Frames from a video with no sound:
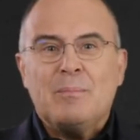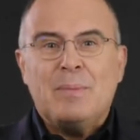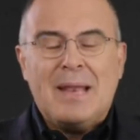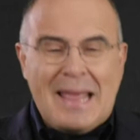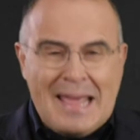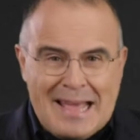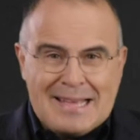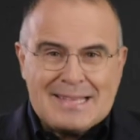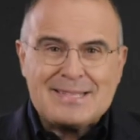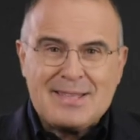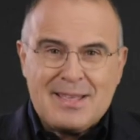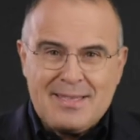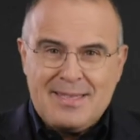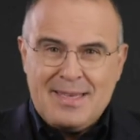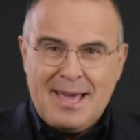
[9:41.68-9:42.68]
But here's
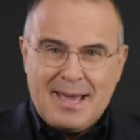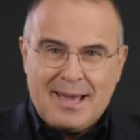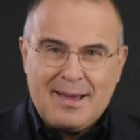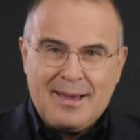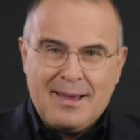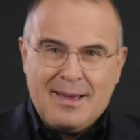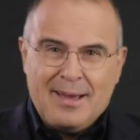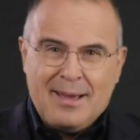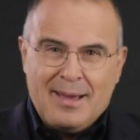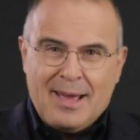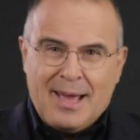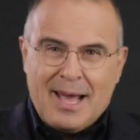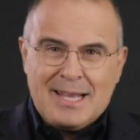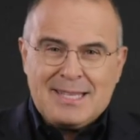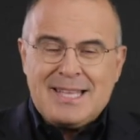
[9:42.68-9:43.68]
the thing.
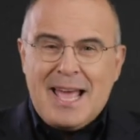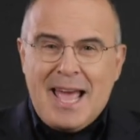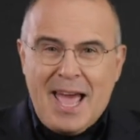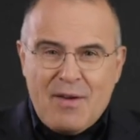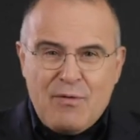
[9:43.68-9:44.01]
Has there